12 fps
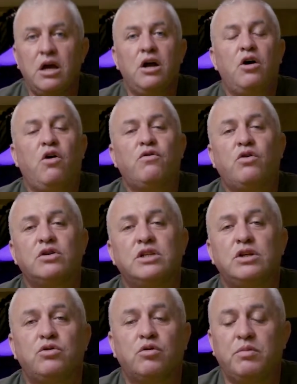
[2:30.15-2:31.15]
Of course,
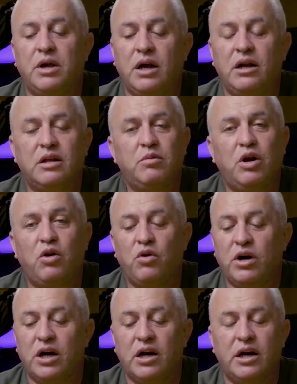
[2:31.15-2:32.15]
it took me a little bit
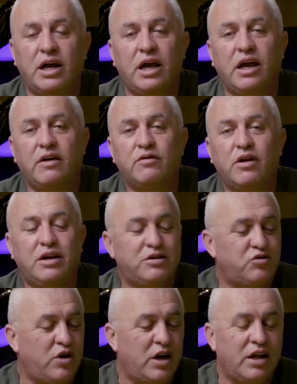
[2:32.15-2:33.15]
longer, and I
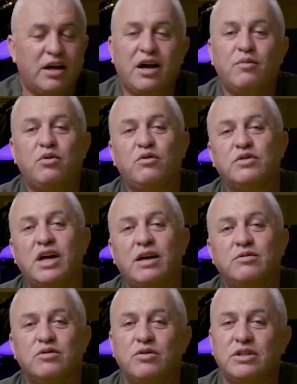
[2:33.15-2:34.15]
struggled a couple of
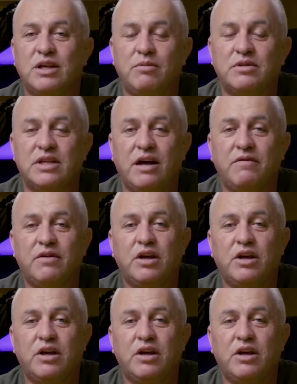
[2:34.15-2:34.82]
times with some stuff,